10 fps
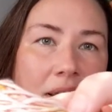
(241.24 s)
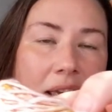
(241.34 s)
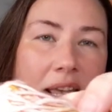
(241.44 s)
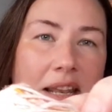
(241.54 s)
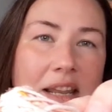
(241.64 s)

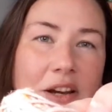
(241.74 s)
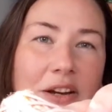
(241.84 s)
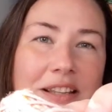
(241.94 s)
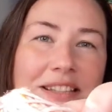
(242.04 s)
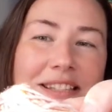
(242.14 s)
And here
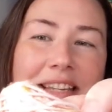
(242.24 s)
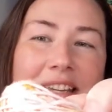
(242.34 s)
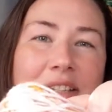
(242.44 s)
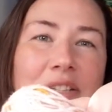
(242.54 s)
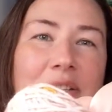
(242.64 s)
is day
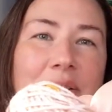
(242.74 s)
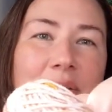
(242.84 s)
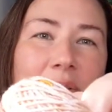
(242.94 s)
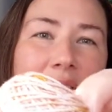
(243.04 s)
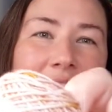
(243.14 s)
2.